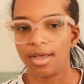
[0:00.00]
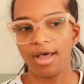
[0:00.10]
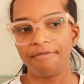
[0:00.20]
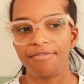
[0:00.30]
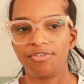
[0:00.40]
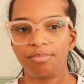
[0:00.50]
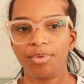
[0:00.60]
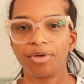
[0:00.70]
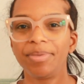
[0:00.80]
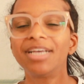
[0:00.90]
of this
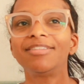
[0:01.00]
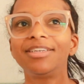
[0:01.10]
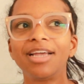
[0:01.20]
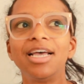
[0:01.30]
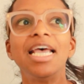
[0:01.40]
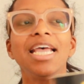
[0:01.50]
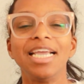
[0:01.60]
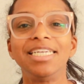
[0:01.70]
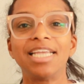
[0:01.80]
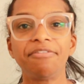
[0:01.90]
book, because it
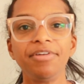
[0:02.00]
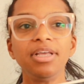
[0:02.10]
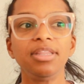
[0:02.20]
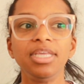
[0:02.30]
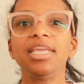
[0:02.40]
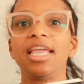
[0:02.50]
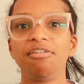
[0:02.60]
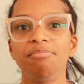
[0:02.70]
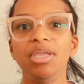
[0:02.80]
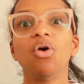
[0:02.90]
definitely
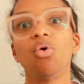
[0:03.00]
gave me